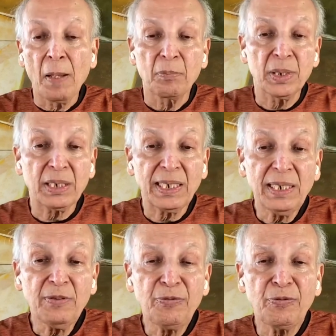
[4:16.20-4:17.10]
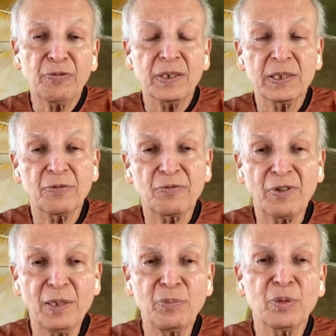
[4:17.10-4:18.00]
But if the
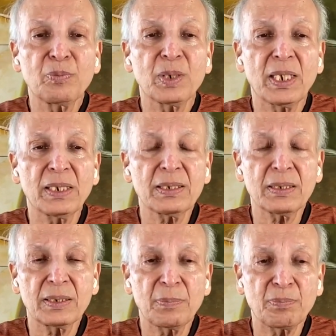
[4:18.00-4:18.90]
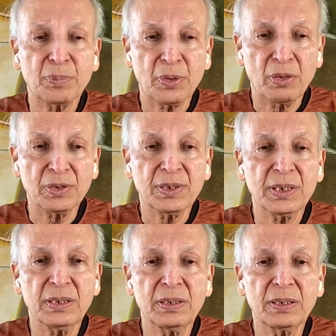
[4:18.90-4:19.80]
fibroblast, the
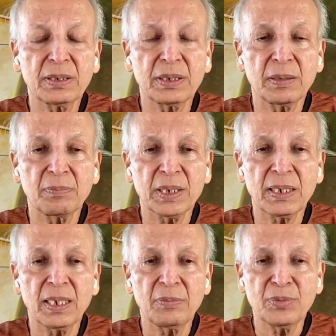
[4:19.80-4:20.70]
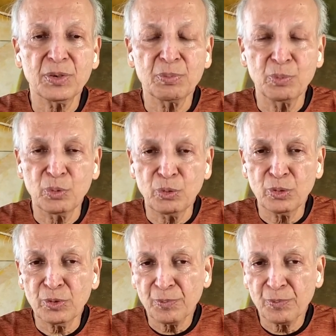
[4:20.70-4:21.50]
process becomes more,